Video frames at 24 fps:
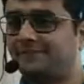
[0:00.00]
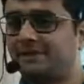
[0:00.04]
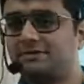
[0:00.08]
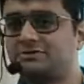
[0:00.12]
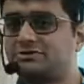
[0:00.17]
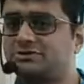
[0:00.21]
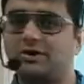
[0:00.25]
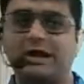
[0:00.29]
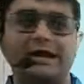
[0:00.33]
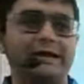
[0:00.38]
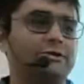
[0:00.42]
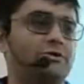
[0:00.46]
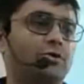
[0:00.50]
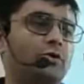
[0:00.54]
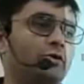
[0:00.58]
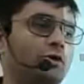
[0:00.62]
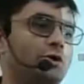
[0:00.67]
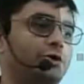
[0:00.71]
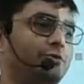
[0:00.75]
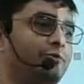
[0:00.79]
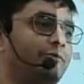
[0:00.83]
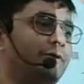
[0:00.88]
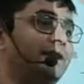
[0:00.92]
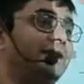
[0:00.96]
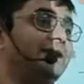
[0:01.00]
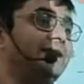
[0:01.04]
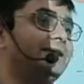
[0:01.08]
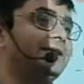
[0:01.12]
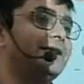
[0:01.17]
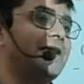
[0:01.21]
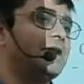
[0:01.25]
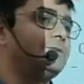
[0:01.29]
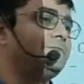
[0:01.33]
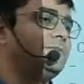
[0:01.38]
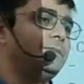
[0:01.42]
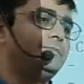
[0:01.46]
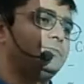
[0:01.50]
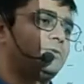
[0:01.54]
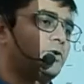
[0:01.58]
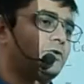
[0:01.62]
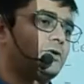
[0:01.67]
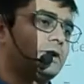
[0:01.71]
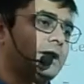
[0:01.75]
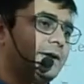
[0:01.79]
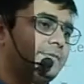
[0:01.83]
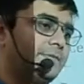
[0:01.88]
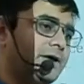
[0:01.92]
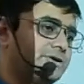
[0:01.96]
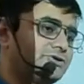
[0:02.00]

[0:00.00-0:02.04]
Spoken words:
So I told you when it can be proclaimed.